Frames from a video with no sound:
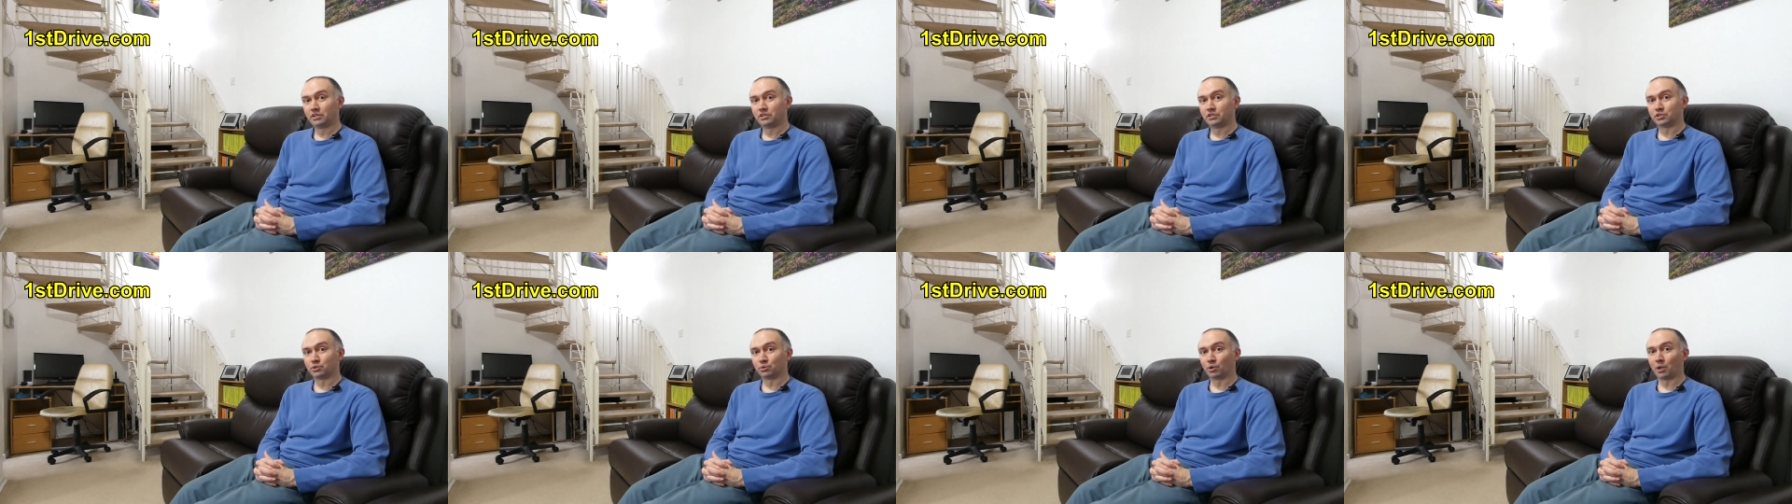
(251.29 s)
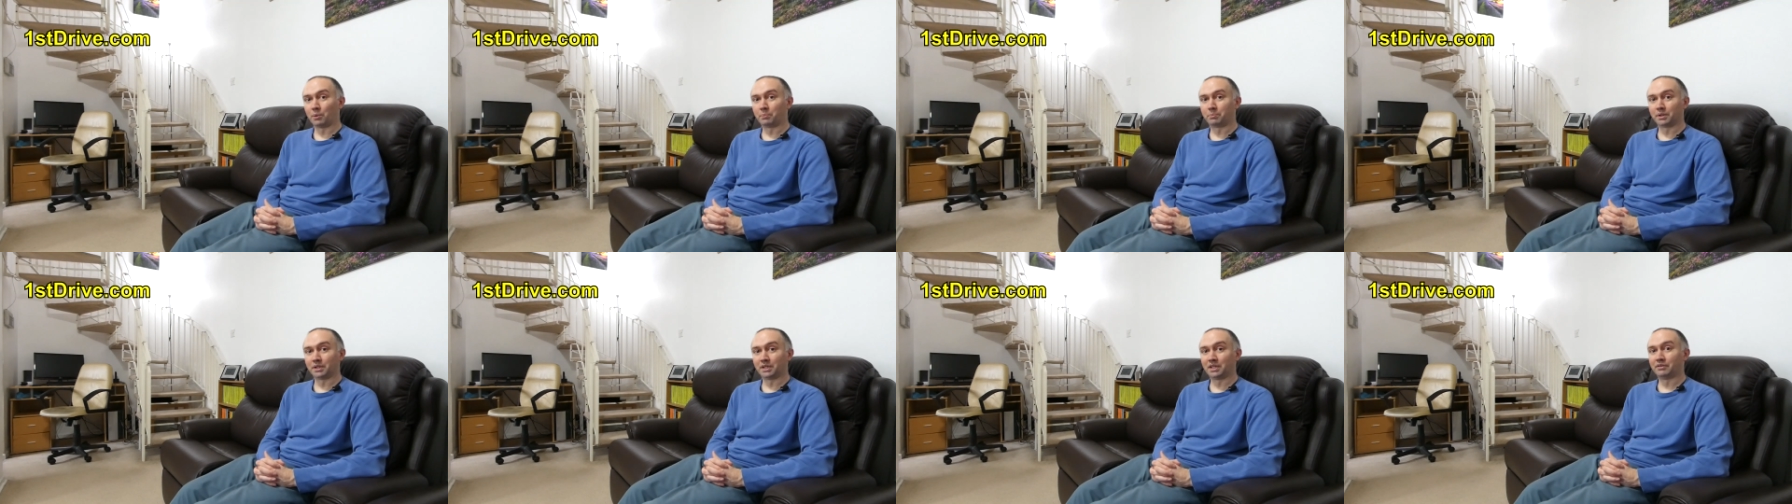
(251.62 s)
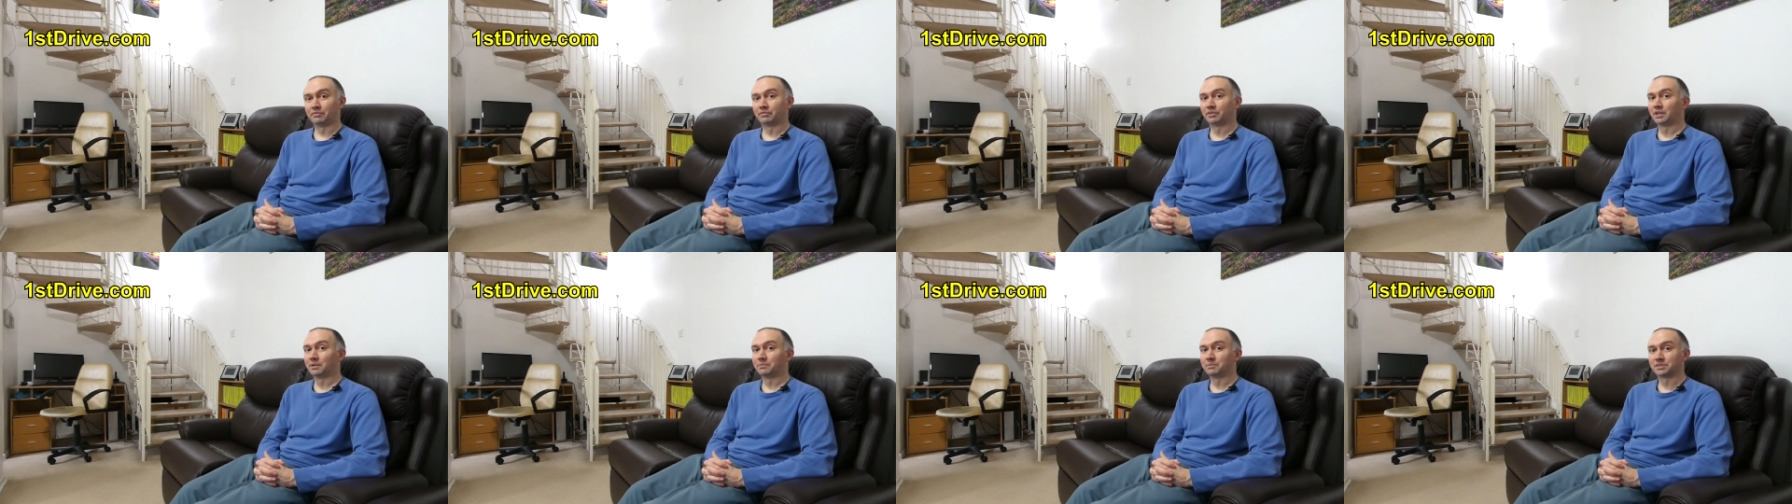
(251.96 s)
to open
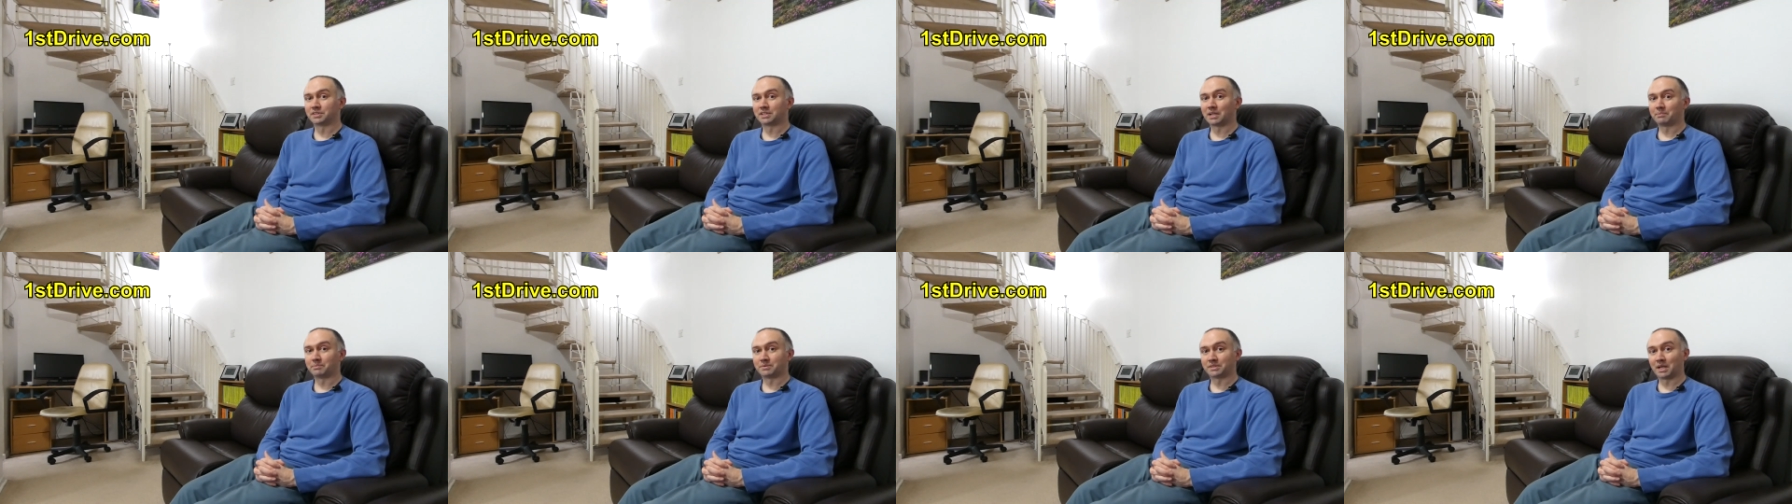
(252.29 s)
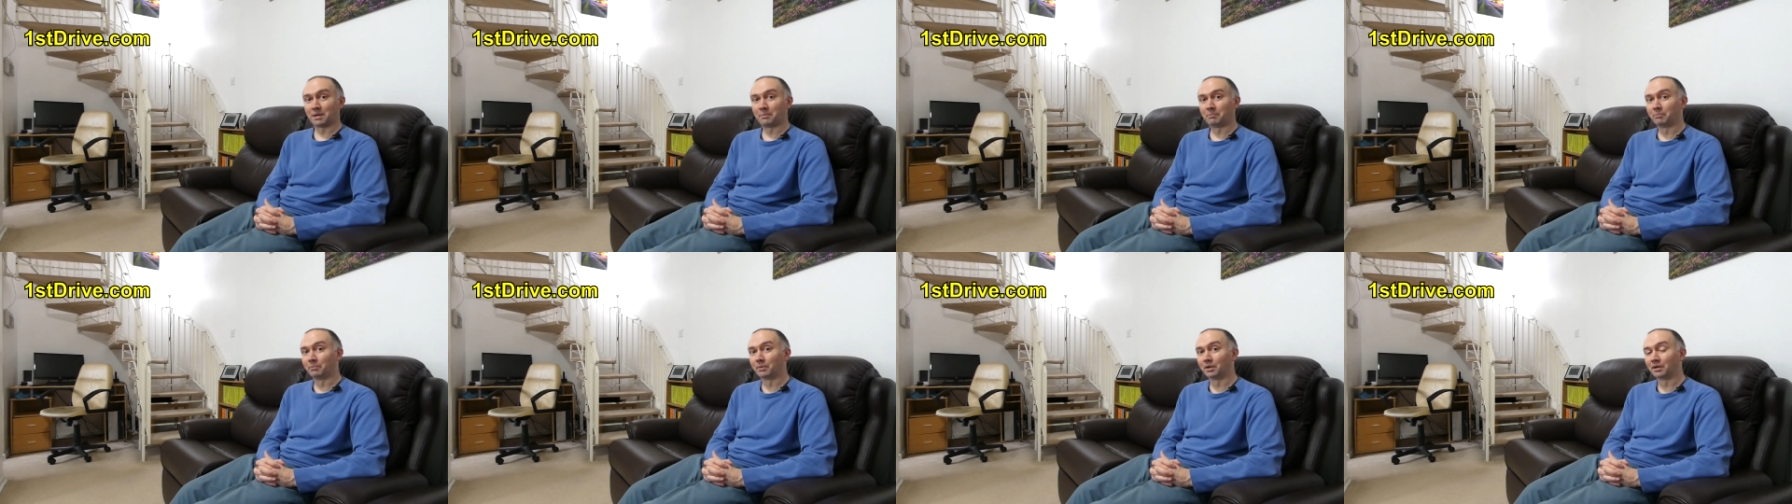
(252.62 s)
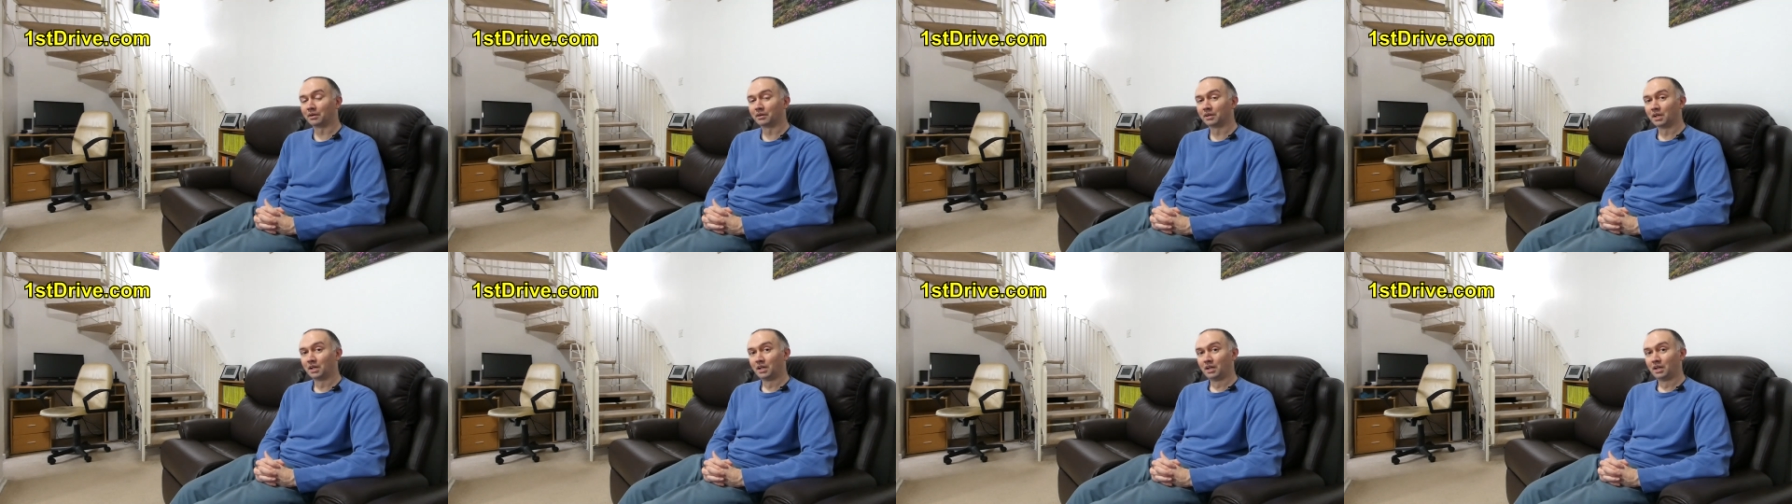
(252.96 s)
even in September.